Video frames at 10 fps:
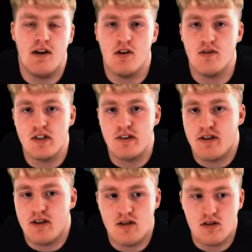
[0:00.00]
obviously
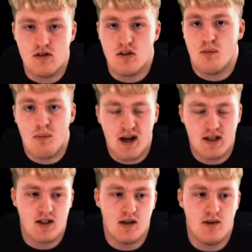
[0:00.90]
there's no packs
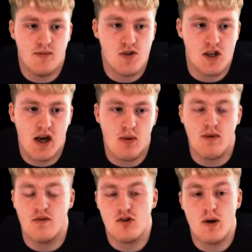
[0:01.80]
to get
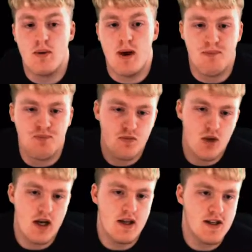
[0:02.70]
with. So anyway,
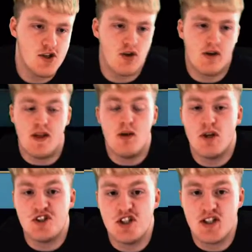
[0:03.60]
in this draft then, we
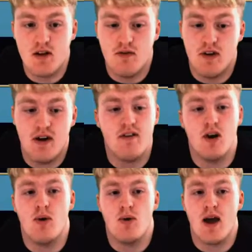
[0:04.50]
actually start very, very
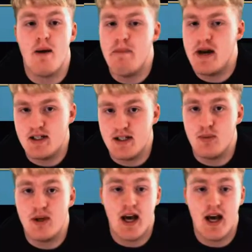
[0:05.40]
well. We get a Messi, we get